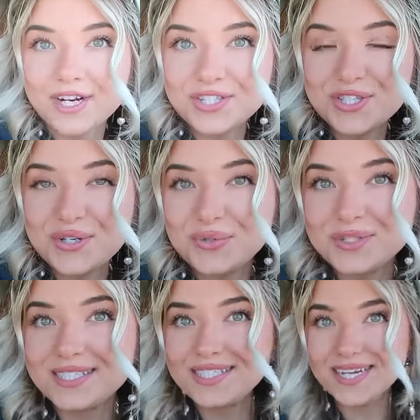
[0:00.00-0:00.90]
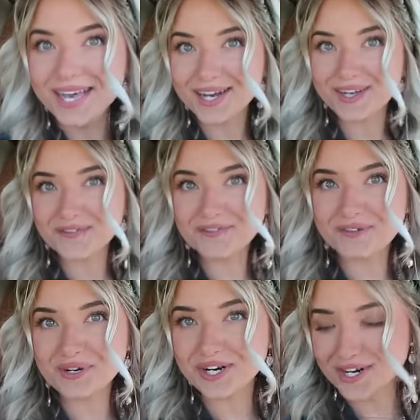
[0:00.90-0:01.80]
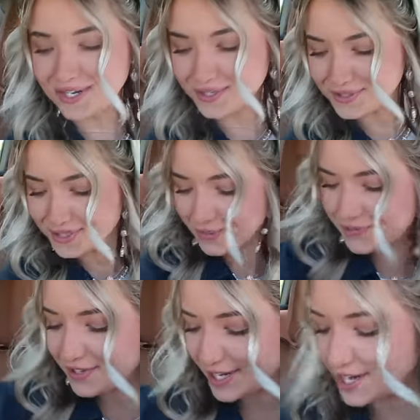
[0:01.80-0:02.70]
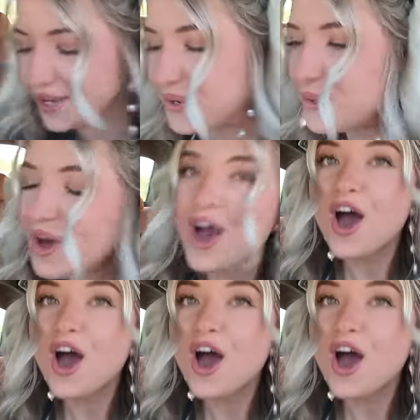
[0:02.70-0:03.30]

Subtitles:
excuse to get it for a YouTube video.